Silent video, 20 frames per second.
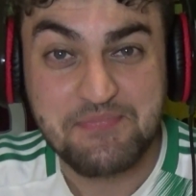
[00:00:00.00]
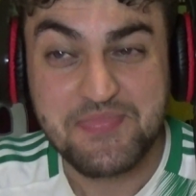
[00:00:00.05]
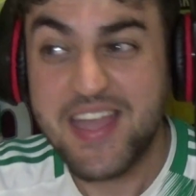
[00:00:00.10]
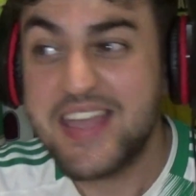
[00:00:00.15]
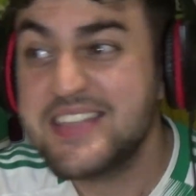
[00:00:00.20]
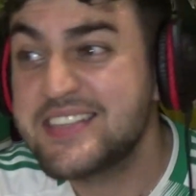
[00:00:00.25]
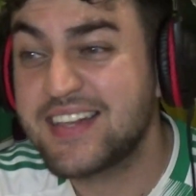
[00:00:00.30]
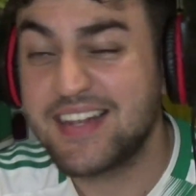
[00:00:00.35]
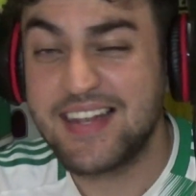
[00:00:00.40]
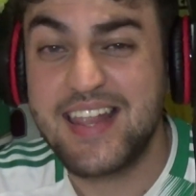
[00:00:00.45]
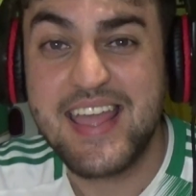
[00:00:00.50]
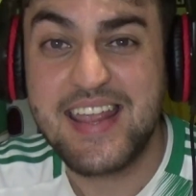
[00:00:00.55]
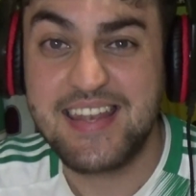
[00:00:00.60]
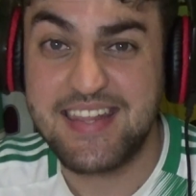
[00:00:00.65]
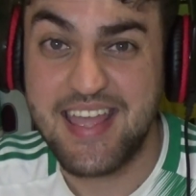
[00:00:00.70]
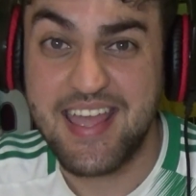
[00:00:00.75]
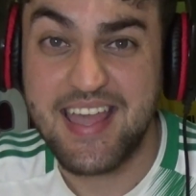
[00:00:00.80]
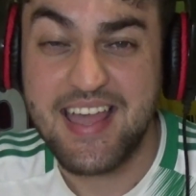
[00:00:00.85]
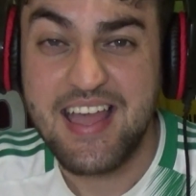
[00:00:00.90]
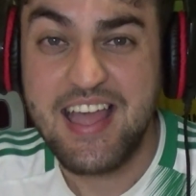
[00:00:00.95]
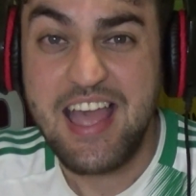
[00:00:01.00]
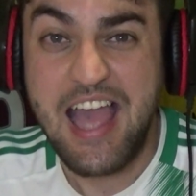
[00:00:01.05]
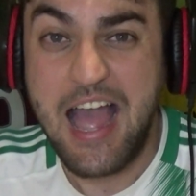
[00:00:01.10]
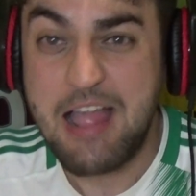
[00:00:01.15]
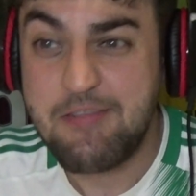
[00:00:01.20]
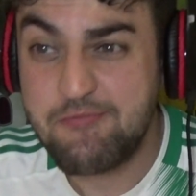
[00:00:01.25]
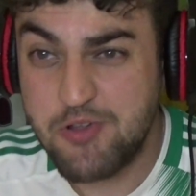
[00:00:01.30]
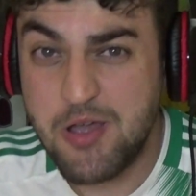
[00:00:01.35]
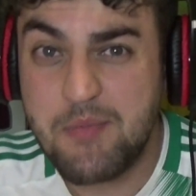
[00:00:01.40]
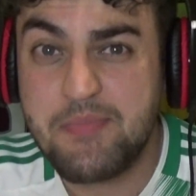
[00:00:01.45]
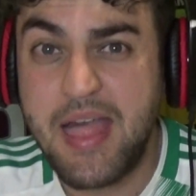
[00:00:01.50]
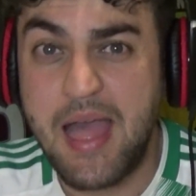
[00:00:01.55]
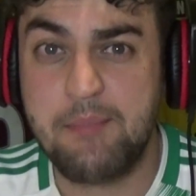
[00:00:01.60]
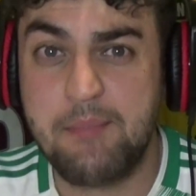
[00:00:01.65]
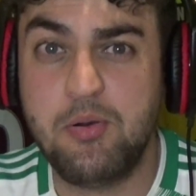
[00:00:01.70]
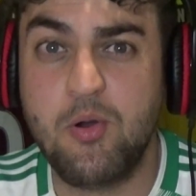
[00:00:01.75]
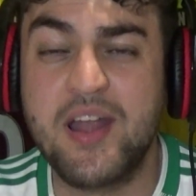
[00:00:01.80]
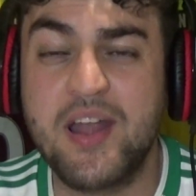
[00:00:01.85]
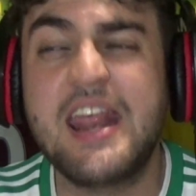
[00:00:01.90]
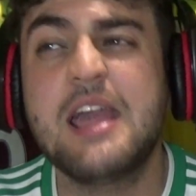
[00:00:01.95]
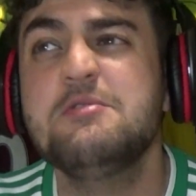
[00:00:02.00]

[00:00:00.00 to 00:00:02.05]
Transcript: He's cleared it. And from that point,